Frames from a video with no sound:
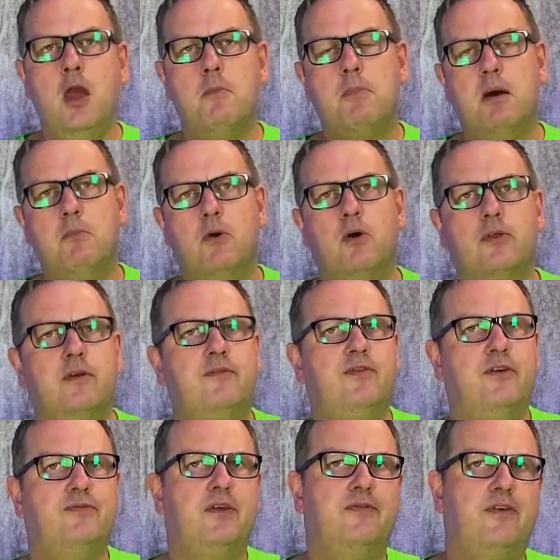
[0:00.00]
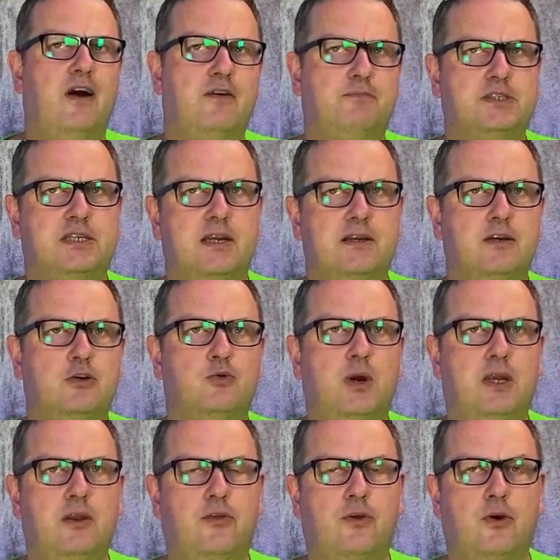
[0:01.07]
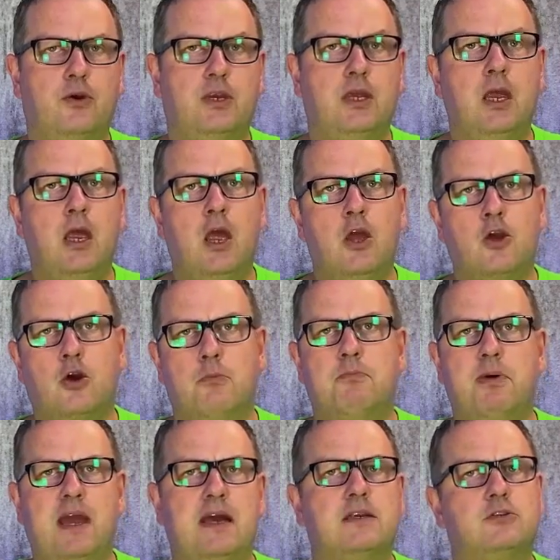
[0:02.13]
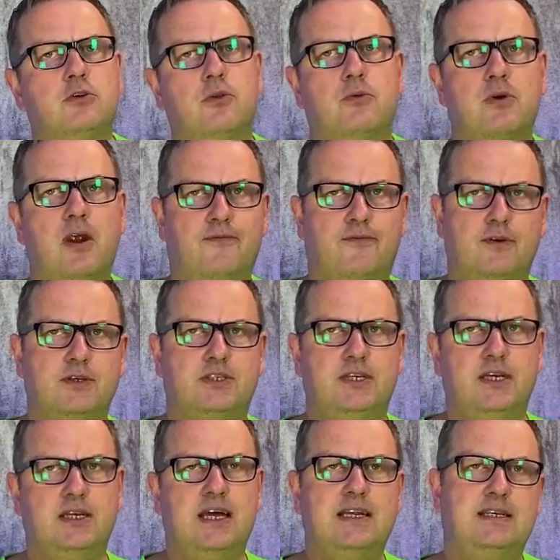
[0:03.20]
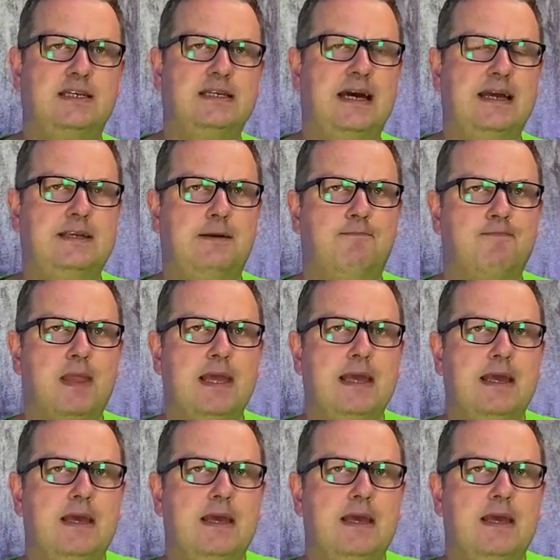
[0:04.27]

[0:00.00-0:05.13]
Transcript: by more than 55% in 2030 compared to the reference year 1990.